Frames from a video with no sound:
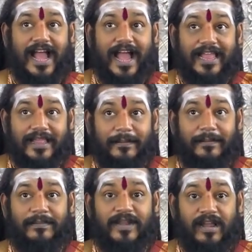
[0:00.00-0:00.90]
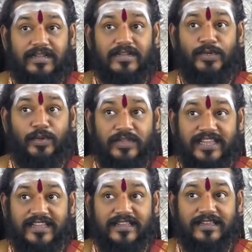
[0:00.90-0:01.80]
I am not
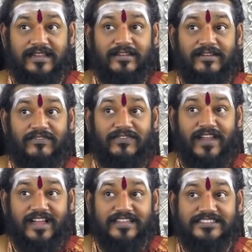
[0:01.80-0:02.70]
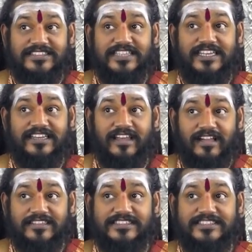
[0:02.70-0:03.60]
doing fluxy,
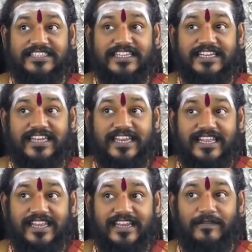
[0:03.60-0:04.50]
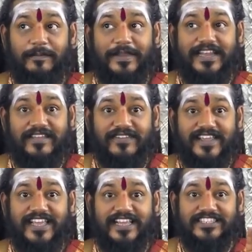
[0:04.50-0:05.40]
noxy, nihili
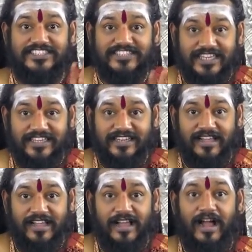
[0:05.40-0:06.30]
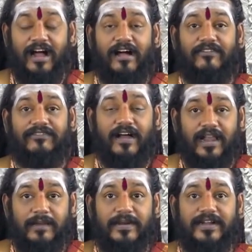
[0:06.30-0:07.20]
pilification of
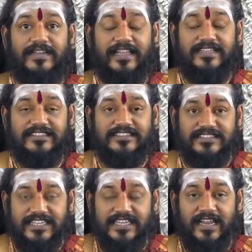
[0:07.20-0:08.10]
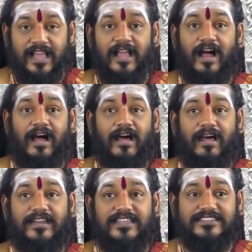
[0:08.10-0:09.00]
Albert Einstein
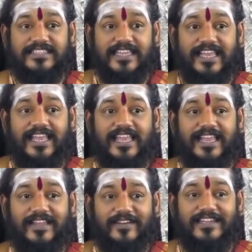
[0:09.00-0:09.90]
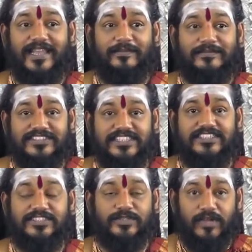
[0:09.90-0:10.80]
or is E equal to MC
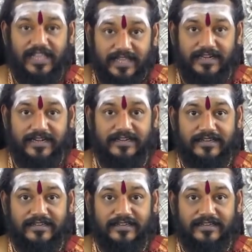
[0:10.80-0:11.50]
square.